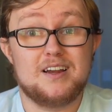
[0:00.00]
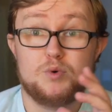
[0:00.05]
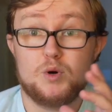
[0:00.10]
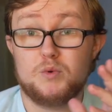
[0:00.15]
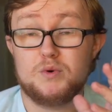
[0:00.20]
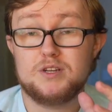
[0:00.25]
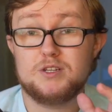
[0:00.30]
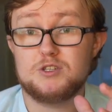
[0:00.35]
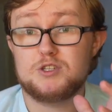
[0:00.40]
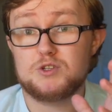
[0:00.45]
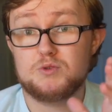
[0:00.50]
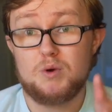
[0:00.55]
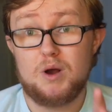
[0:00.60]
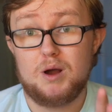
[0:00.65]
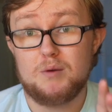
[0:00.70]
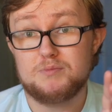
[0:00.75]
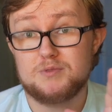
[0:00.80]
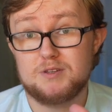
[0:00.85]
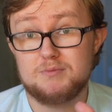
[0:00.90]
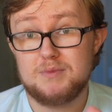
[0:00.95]
But when you
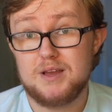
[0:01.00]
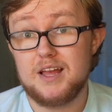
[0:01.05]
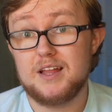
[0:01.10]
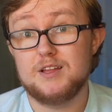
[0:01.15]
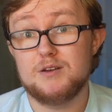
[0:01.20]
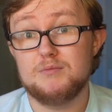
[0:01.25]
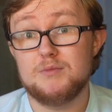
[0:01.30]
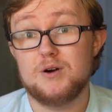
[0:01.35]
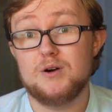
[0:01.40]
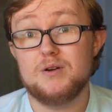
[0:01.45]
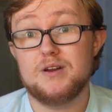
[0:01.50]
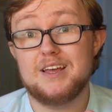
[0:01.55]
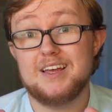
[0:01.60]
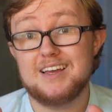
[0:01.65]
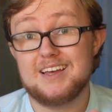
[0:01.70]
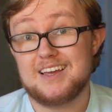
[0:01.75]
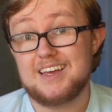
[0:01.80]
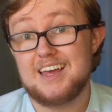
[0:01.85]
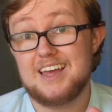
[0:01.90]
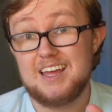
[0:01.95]
swap to manual mode,
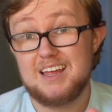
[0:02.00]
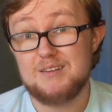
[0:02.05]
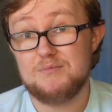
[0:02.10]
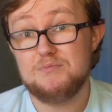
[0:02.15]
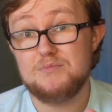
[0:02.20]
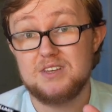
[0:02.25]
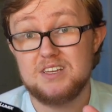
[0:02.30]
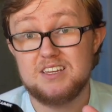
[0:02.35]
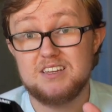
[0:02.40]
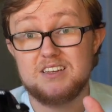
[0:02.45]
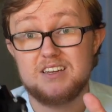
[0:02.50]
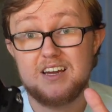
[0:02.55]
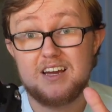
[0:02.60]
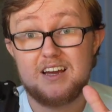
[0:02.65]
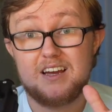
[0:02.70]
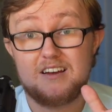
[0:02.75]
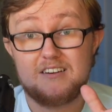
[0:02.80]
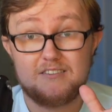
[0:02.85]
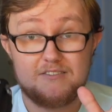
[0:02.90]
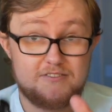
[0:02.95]
it can be
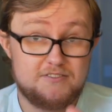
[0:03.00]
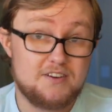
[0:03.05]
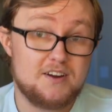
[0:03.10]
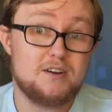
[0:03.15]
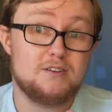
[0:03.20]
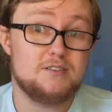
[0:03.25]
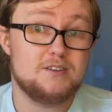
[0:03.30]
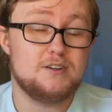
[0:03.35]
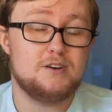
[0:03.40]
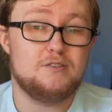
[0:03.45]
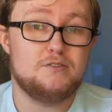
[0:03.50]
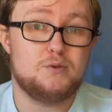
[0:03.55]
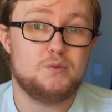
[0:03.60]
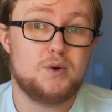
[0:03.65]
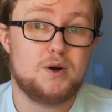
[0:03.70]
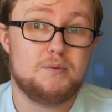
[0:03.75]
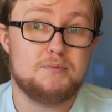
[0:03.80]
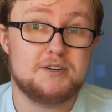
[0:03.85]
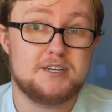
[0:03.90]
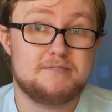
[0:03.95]
fairly
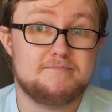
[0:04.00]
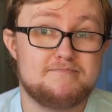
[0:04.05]
overwhelming.